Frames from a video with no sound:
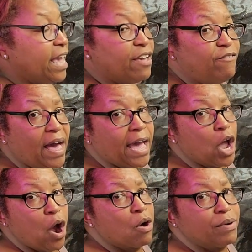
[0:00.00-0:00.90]
if I
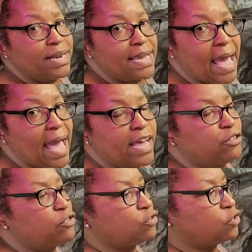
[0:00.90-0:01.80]
already
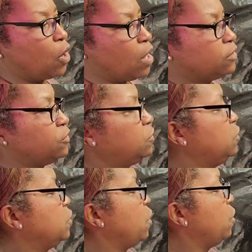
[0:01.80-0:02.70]
had starts,
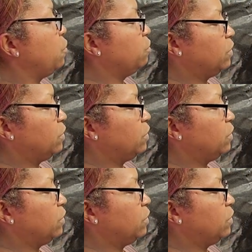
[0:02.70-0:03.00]
you know,